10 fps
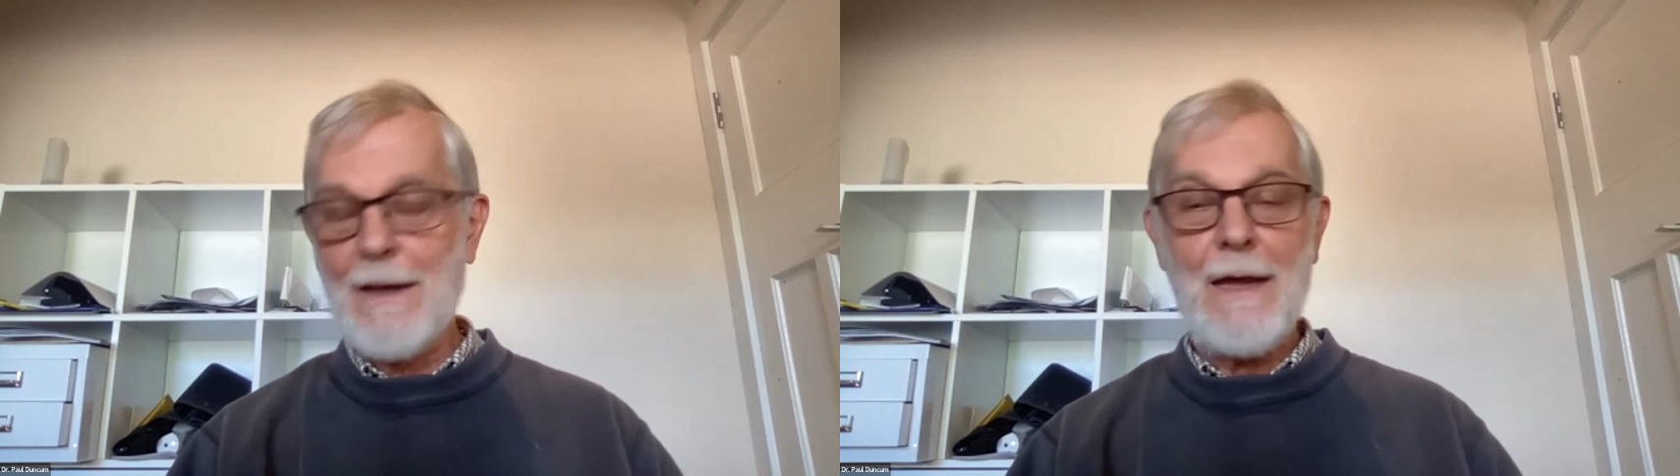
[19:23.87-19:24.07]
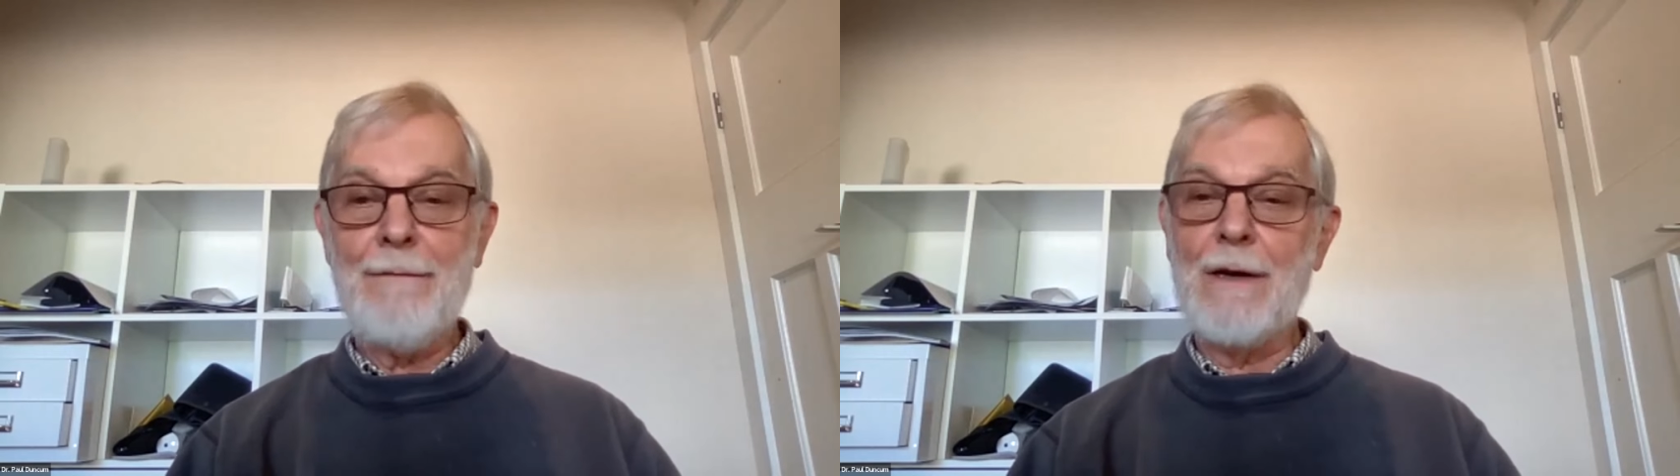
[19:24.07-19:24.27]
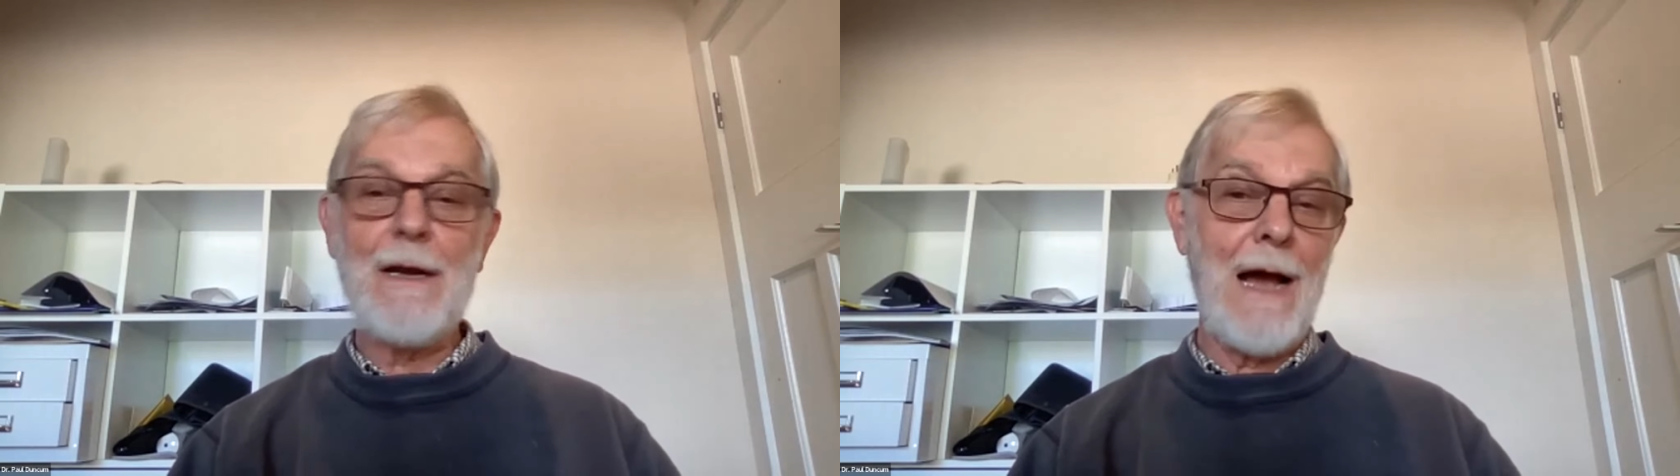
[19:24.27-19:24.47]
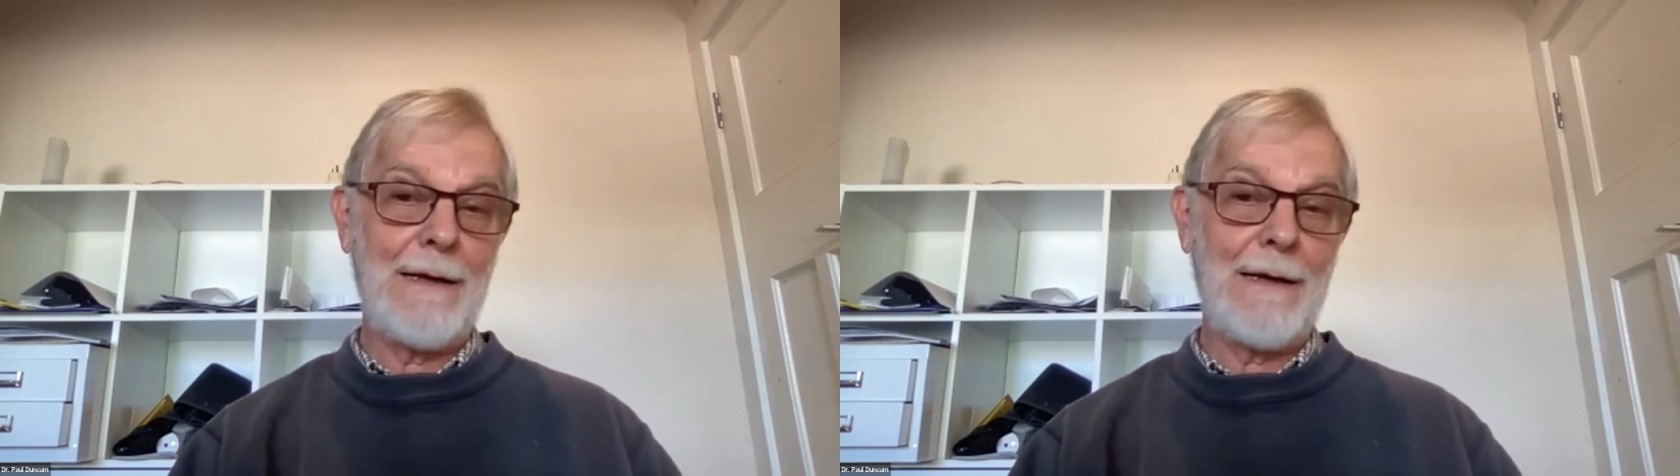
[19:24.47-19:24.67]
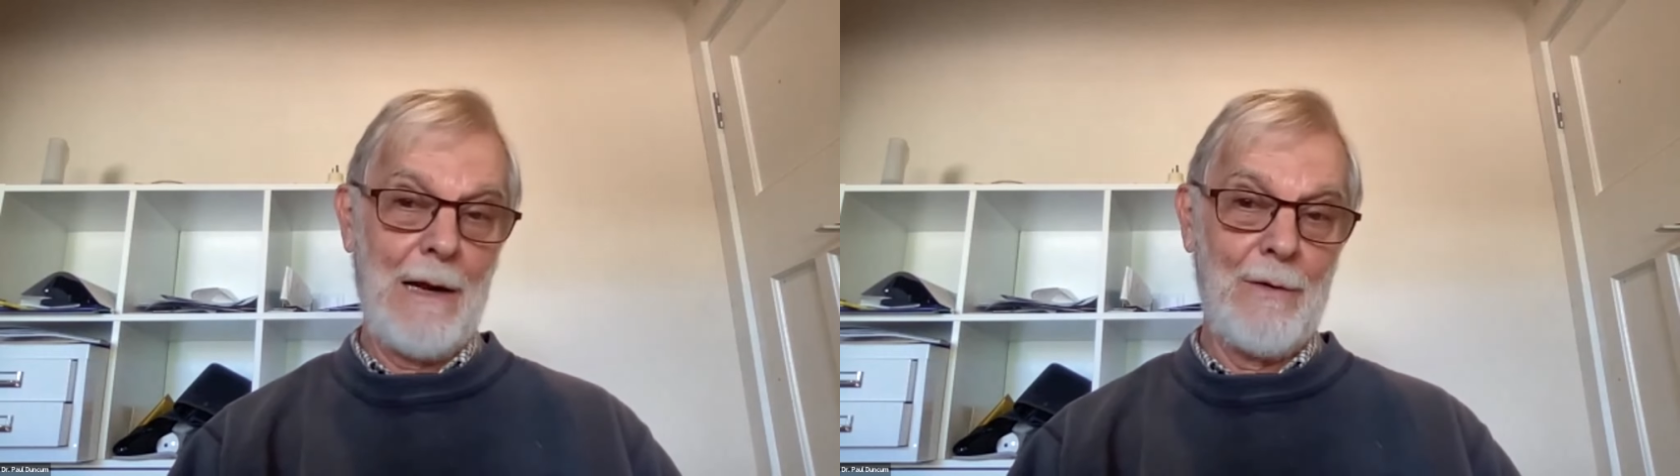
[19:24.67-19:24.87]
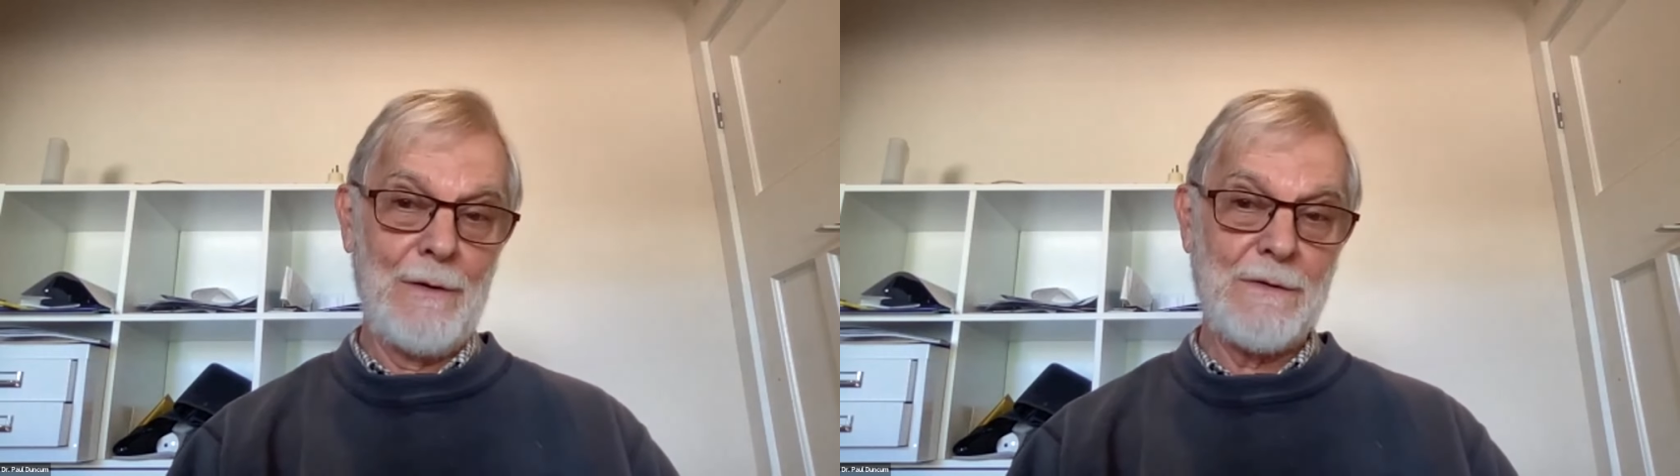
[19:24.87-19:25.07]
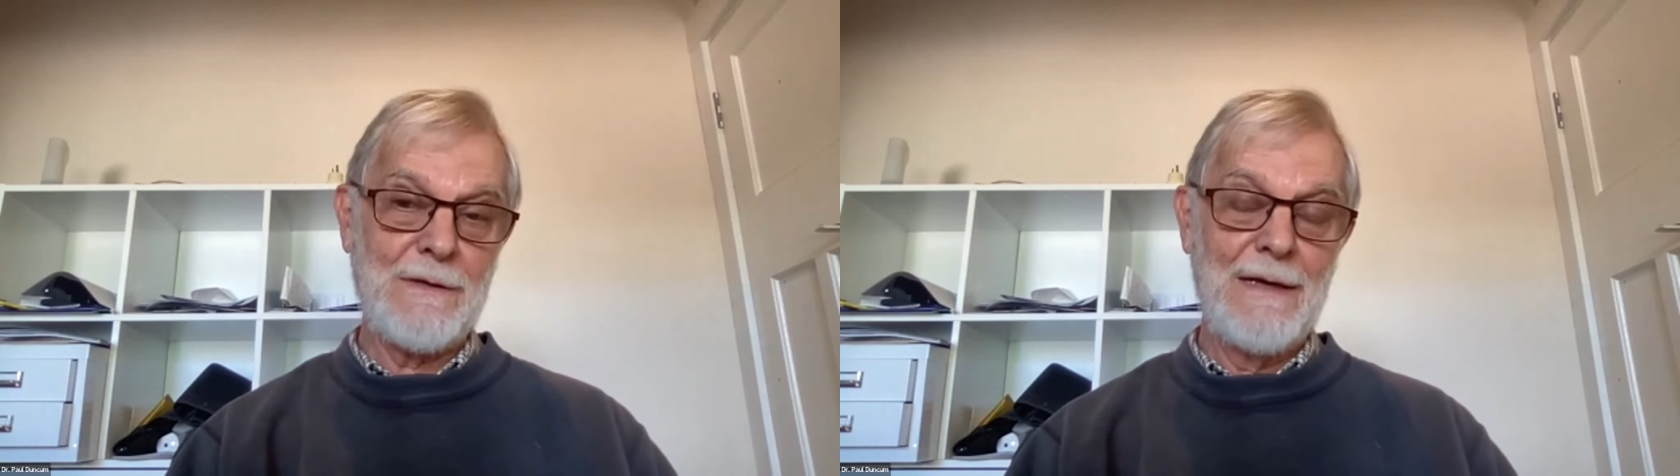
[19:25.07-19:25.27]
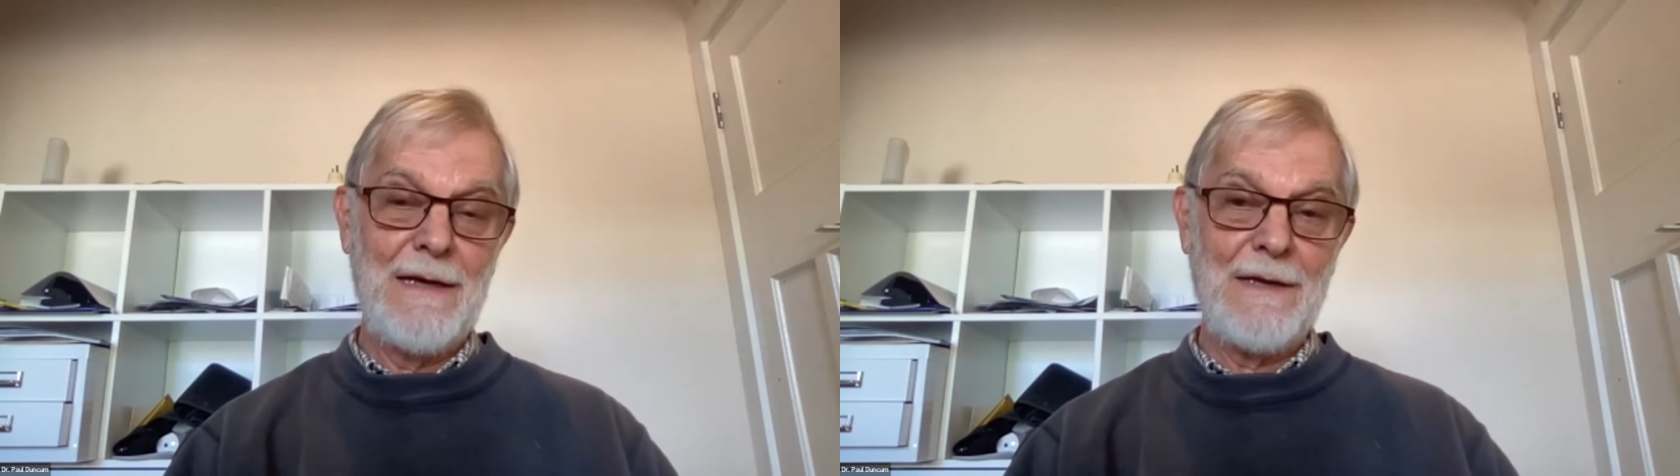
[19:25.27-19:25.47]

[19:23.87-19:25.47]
Even in art galleries,